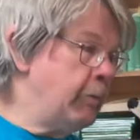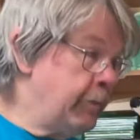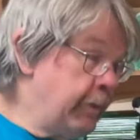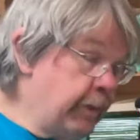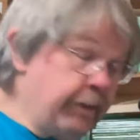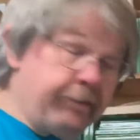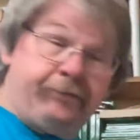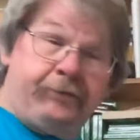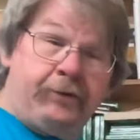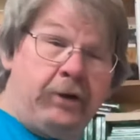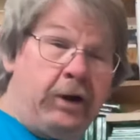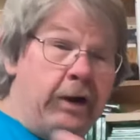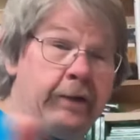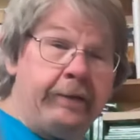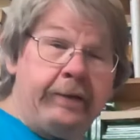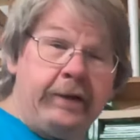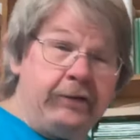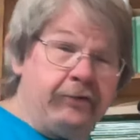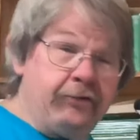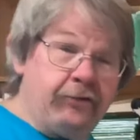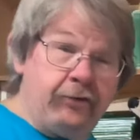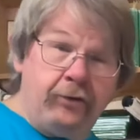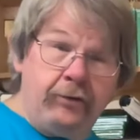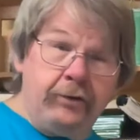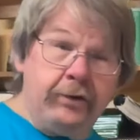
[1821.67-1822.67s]
If not,
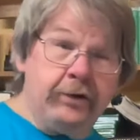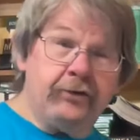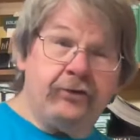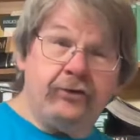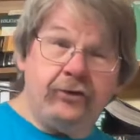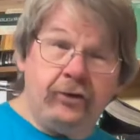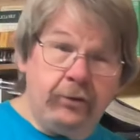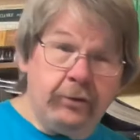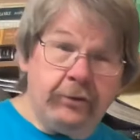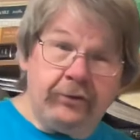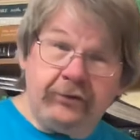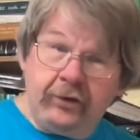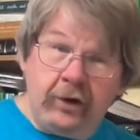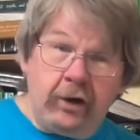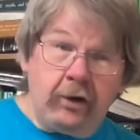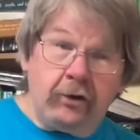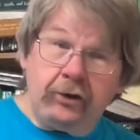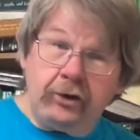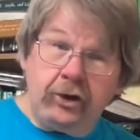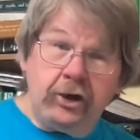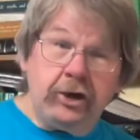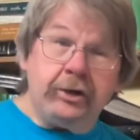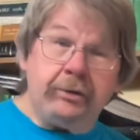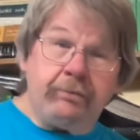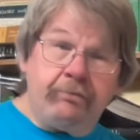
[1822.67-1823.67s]
that's your issue. It's all
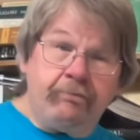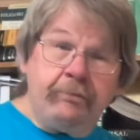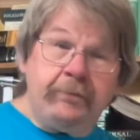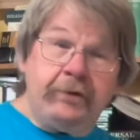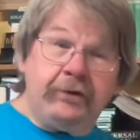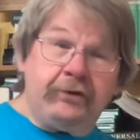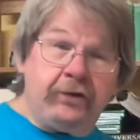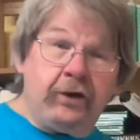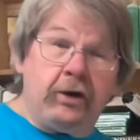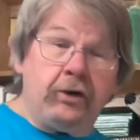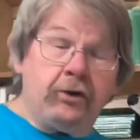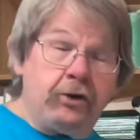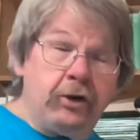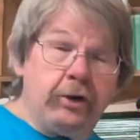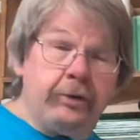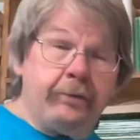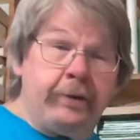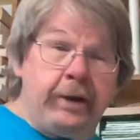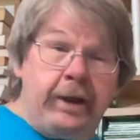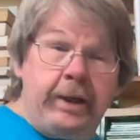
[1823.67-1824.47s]
good. It's all good.